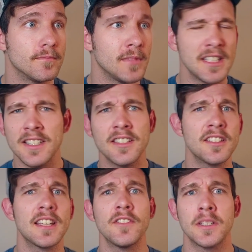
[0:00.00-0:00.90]
This is to
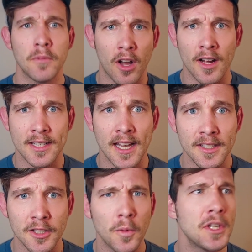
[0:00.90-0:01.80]
give it some
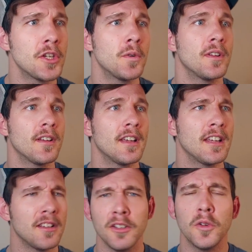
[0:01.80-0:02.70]
context. We don't,
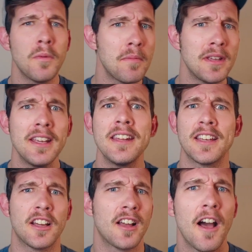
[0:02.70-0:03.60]
maybe in like
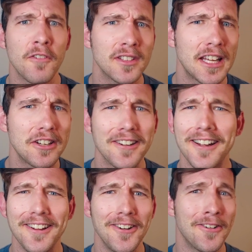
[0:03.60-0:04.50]
a cover letter
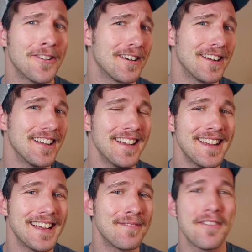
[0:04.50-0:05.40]
or
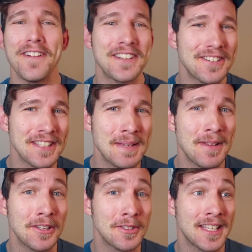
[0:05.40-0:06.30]
a professional
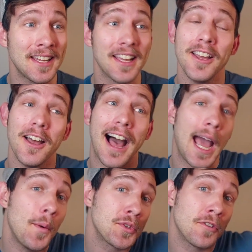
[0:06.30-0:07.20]
email, you'd say like,
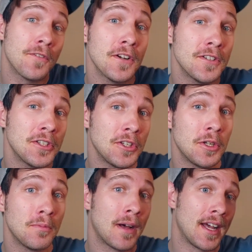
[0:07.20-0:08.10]
I was referred to
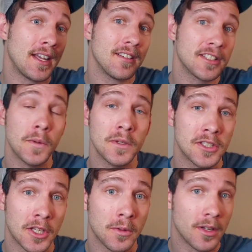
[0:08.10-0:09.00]
you by so and
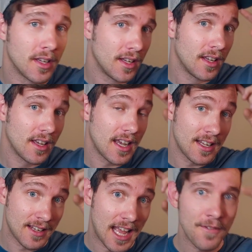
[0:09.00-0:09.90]
so,
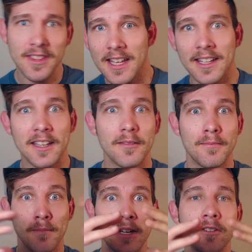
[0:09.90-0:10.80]
and having that like
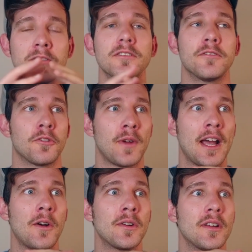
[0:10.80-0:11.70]
middle
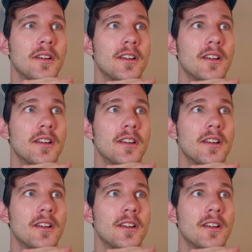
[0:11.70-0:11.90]
ground